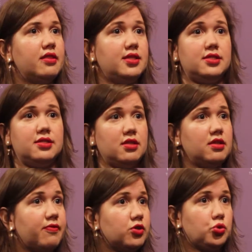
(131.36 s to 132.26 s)
these
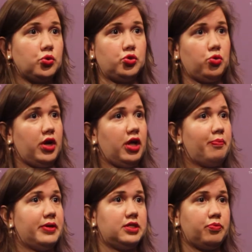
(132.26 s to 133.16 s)
individuals who are
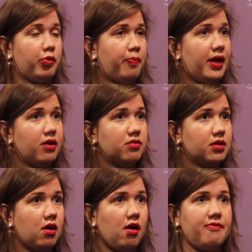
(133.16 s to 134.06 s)
helping to prepare the
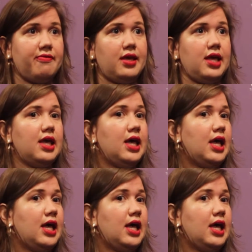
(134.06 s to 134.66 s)
coffee,